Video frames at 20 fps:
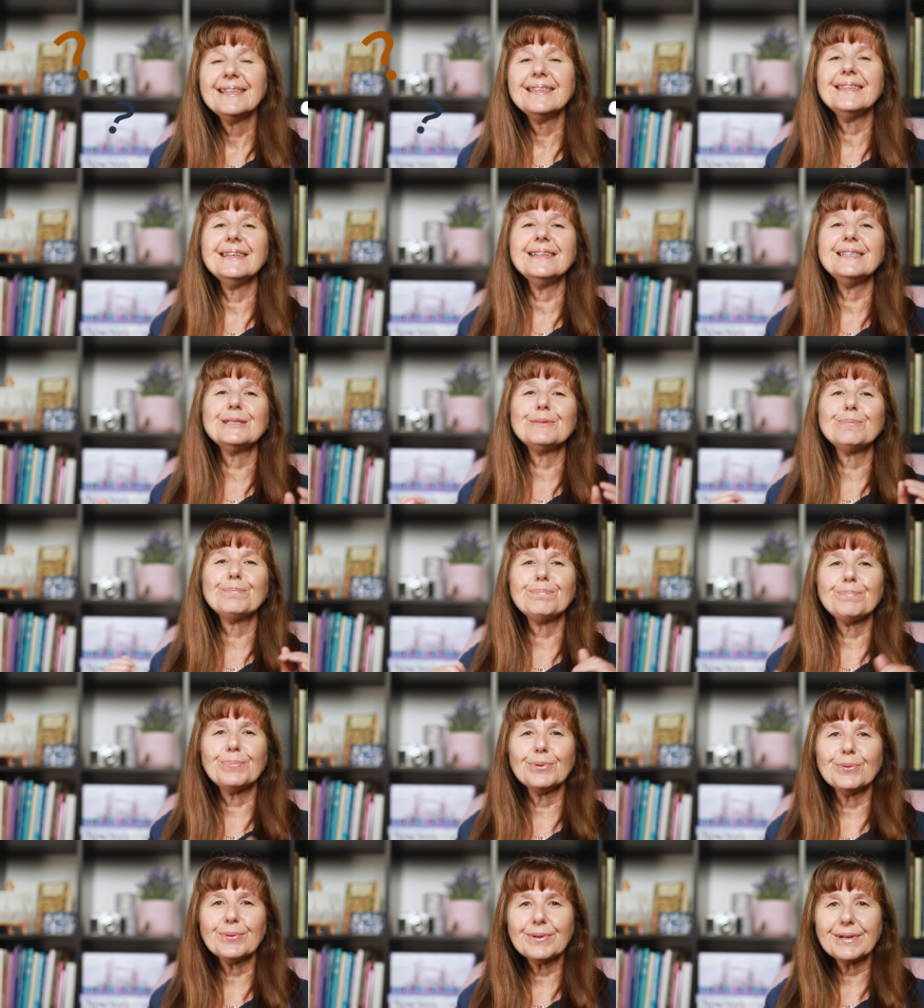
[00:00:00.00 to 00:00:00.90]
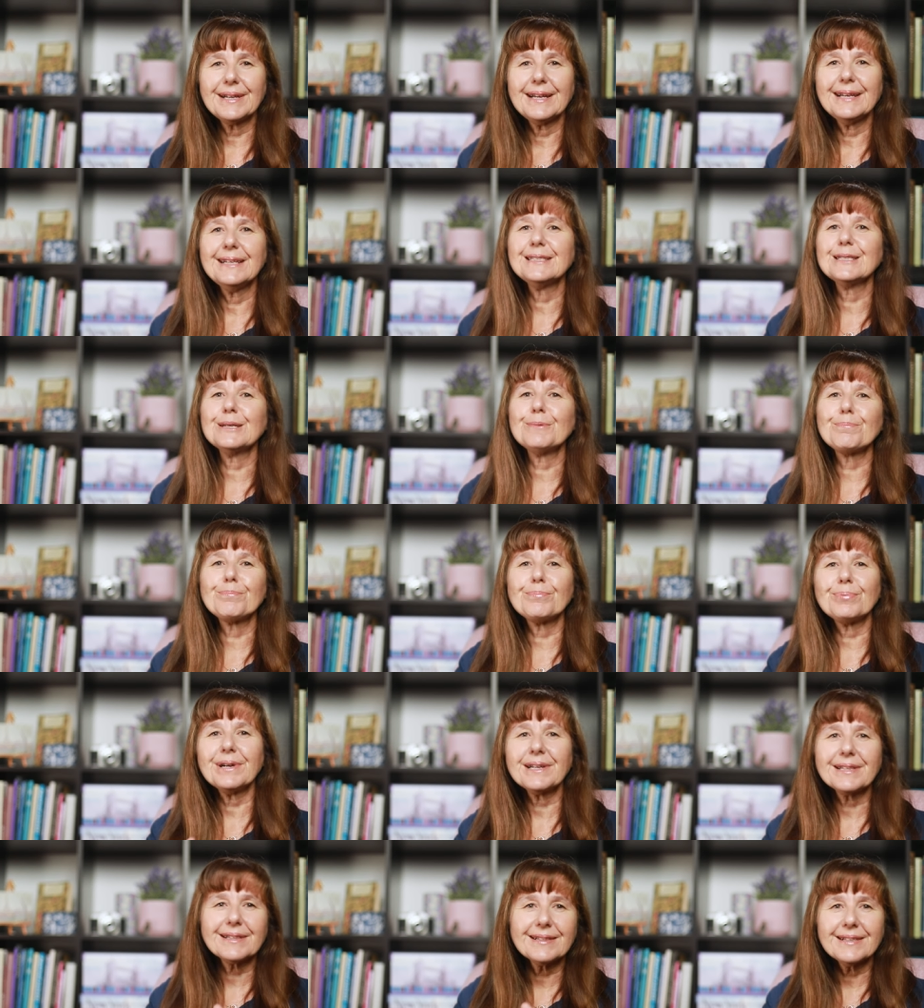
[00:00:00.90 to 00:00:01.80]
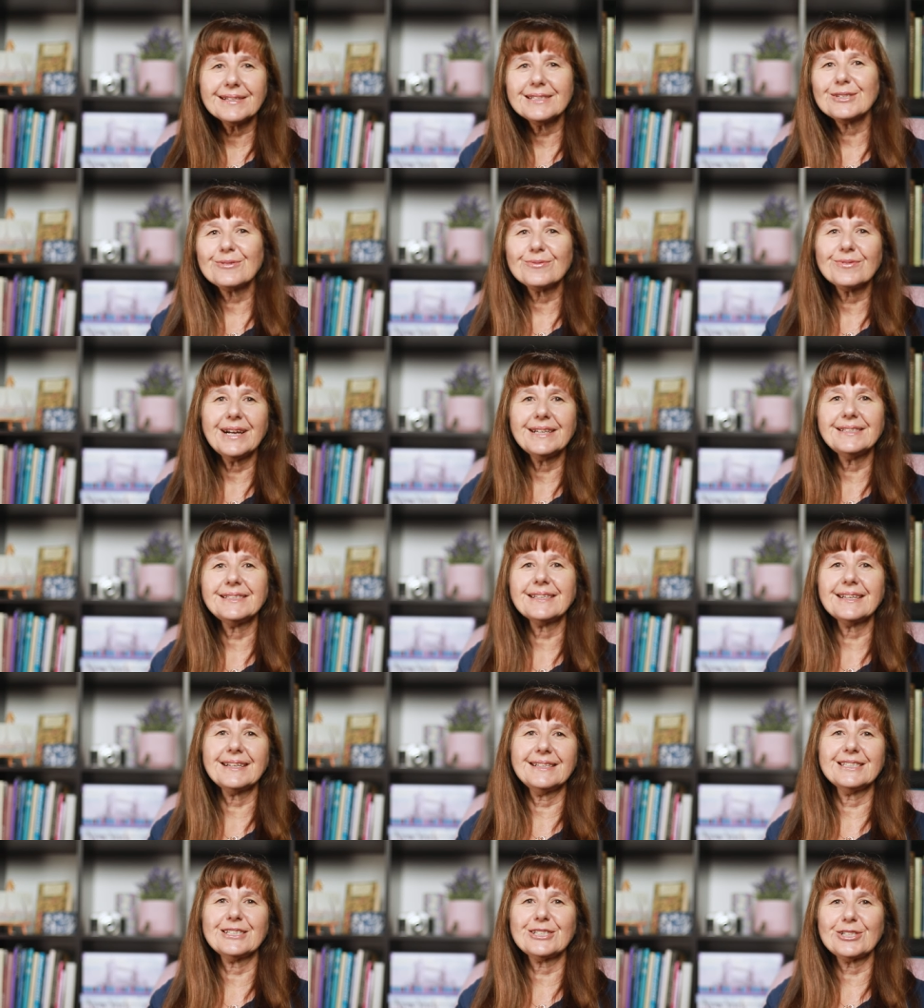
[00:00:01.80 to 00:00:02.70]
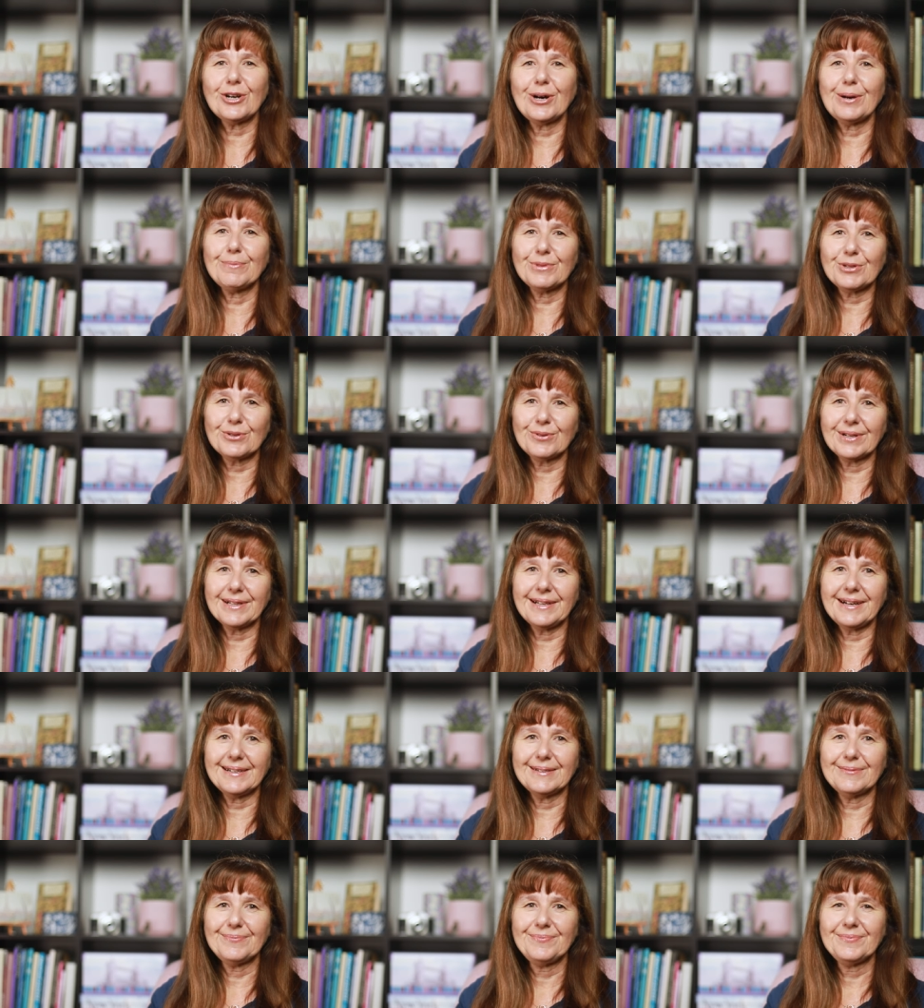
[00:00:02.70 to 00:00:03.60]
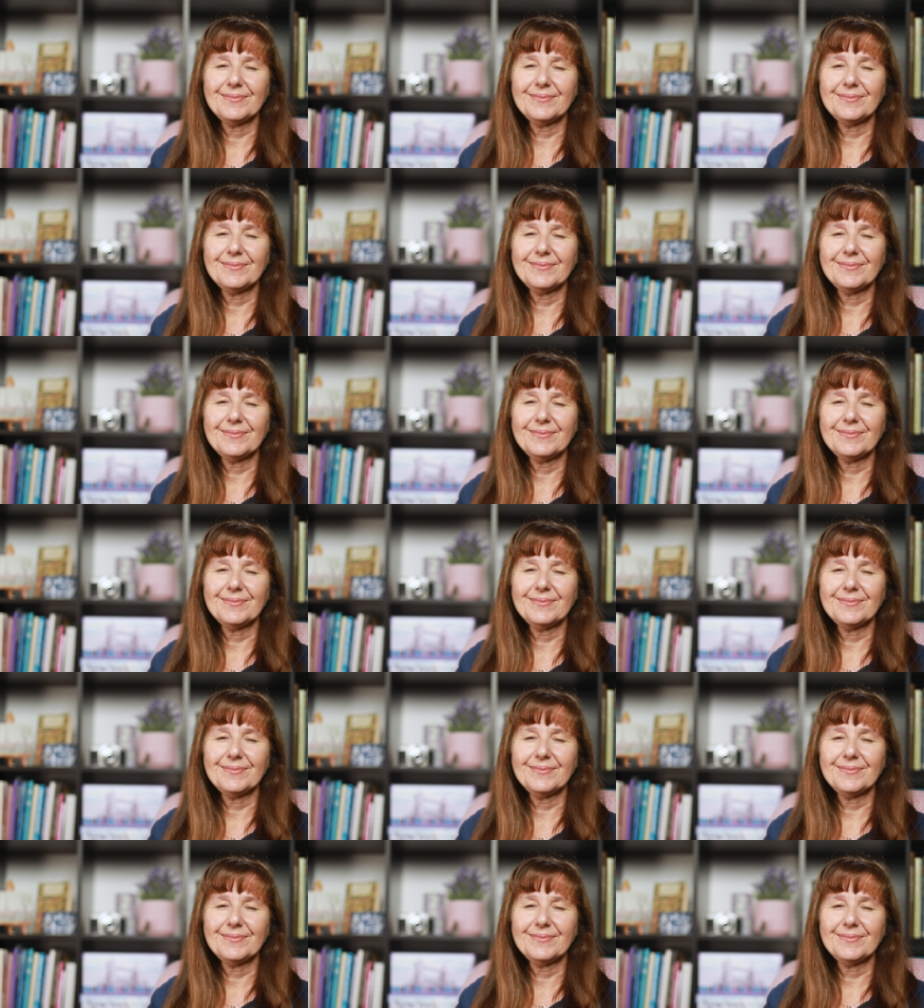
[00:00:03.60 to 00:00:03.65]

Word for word: This book is a breathless race against time thriller.